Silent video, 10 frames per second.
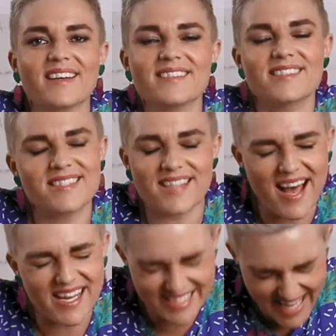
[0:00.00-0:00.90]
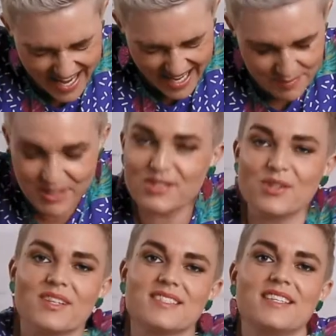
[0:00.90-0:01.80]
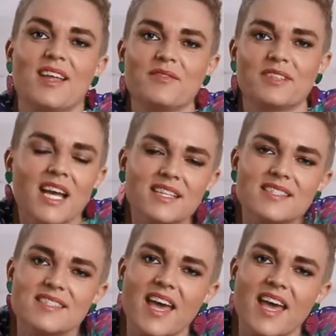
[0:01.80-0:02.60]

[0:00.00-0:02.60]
satay, because who doesn't love nuts?